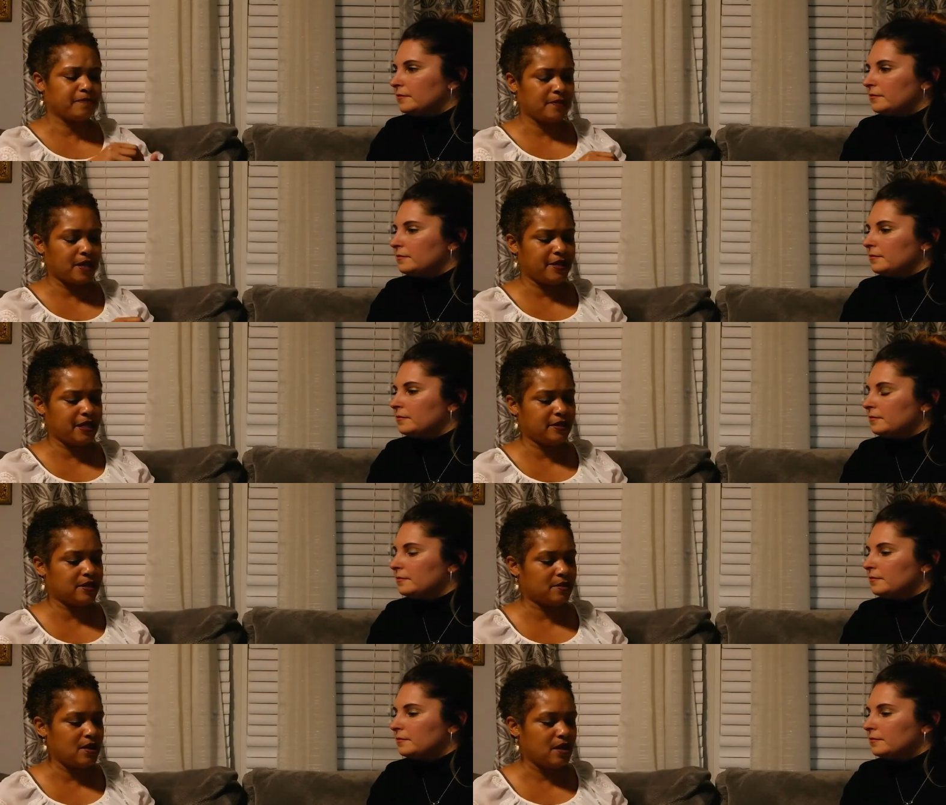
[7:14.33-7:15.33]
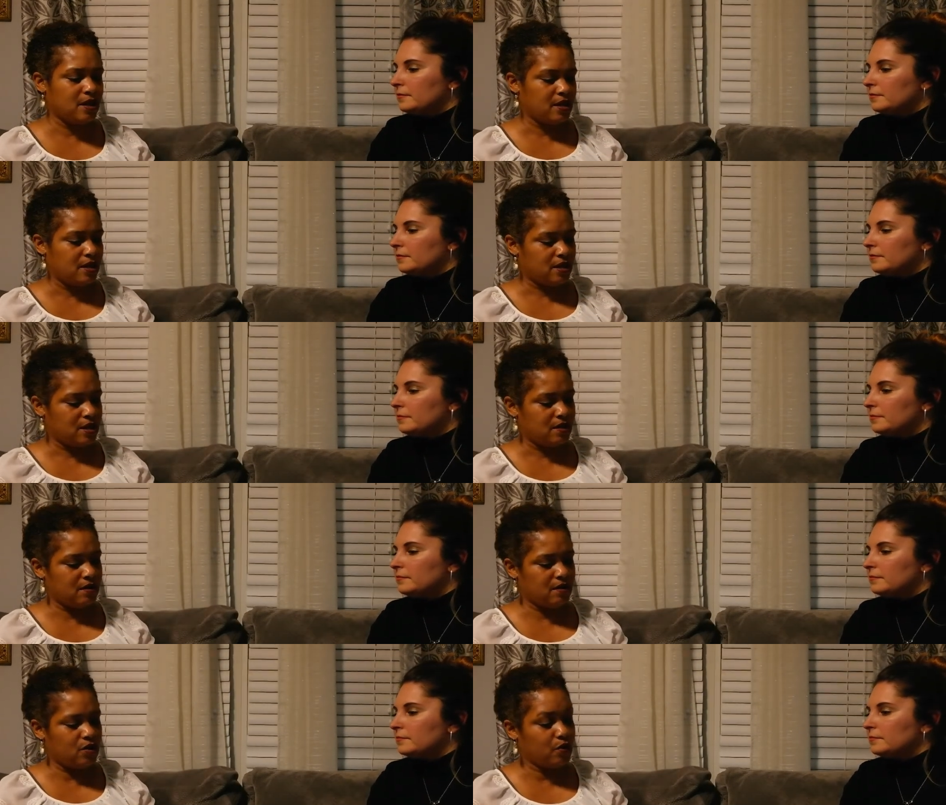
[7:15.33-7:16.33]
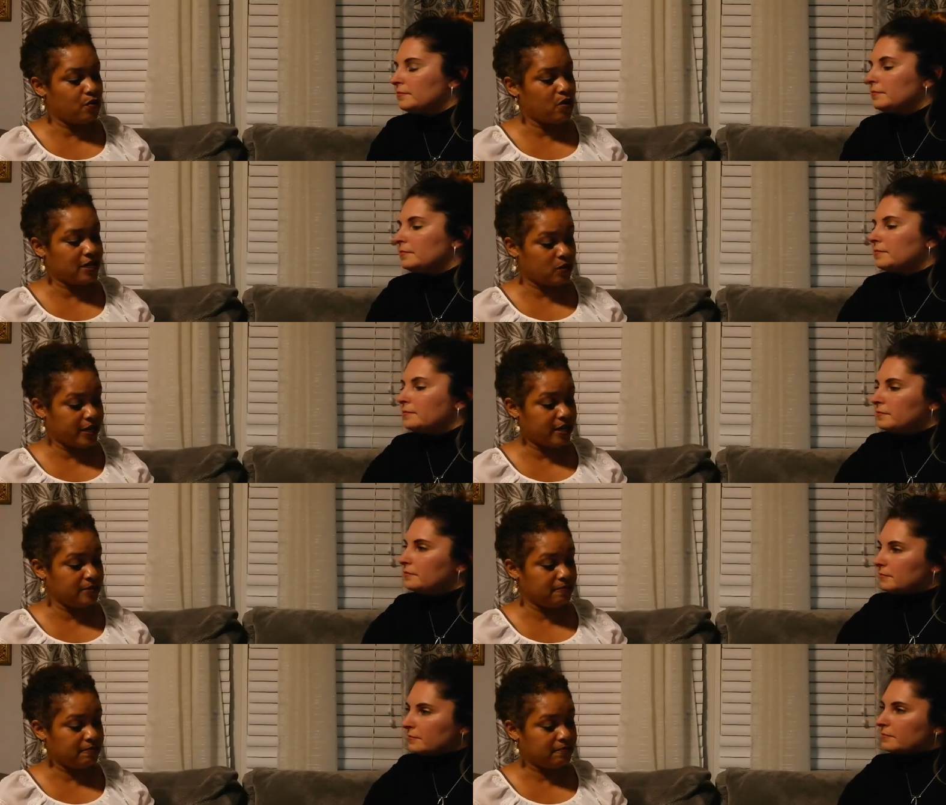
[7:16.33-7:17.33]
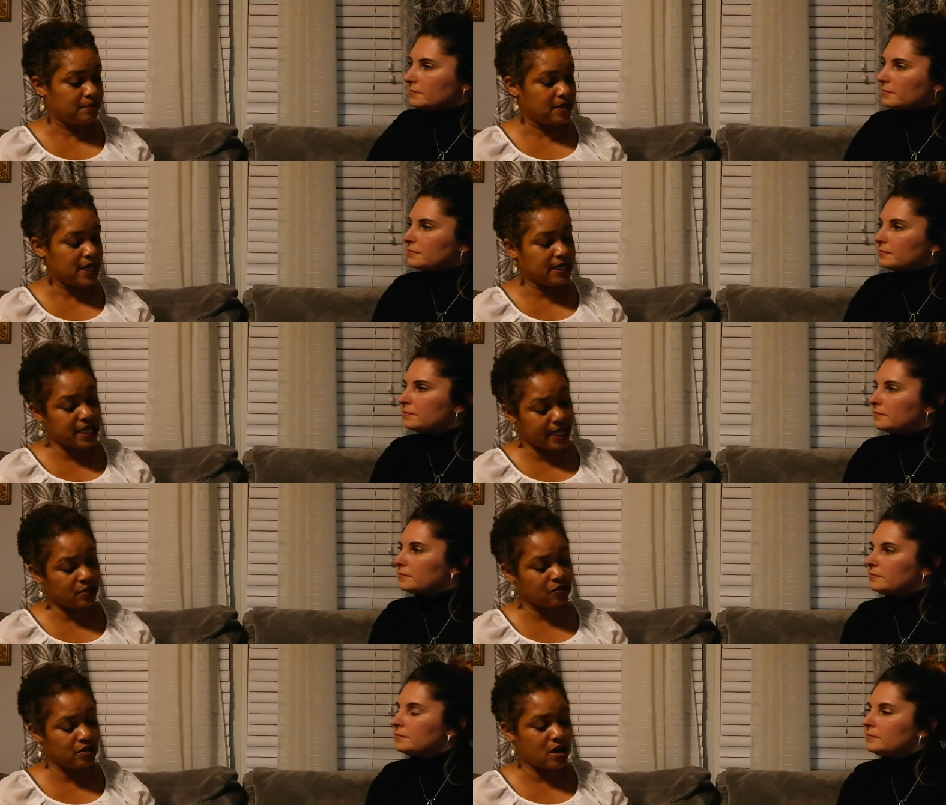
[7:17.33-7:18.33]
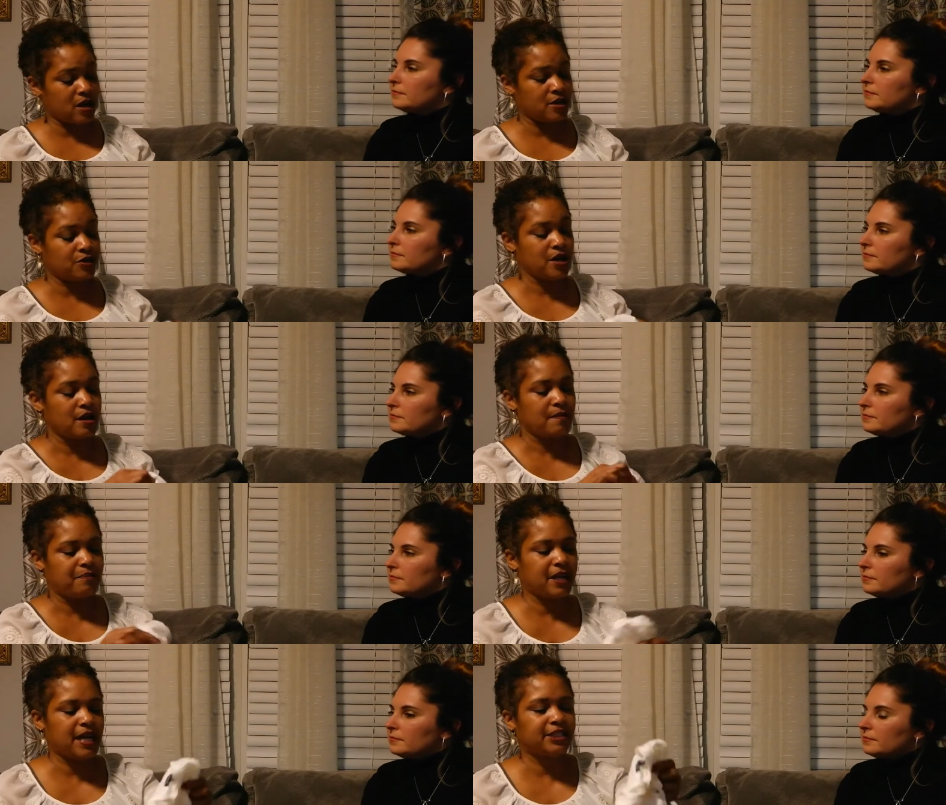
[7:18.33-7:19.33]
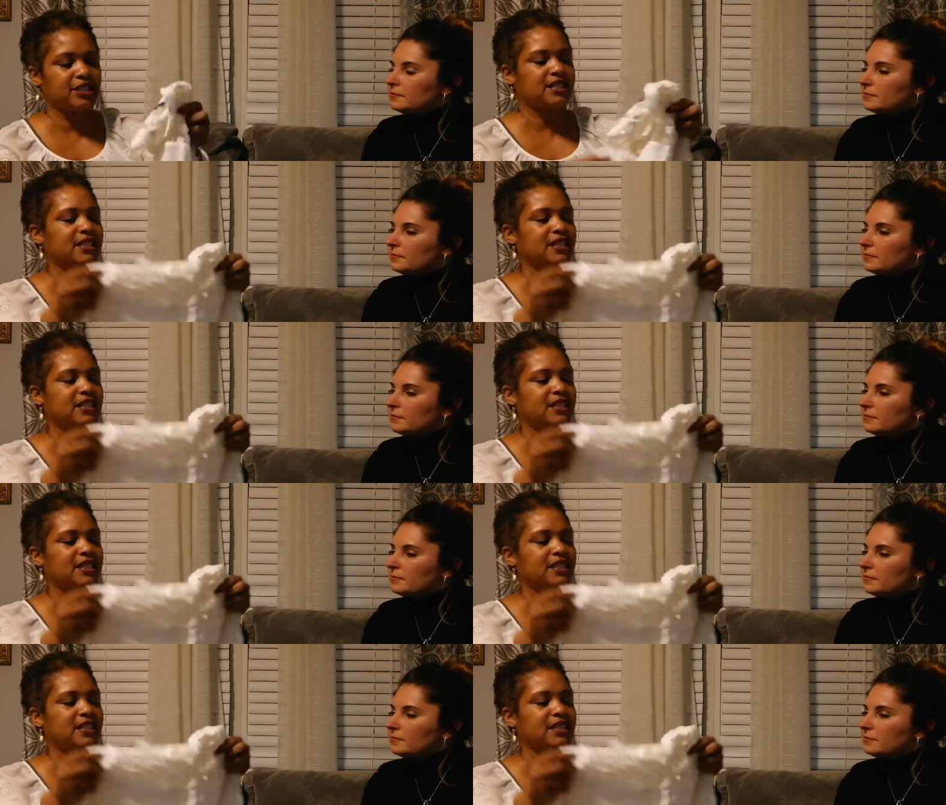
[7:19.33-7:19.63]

Speaker 1: I think it's Who What Wear. It's extra large, but I just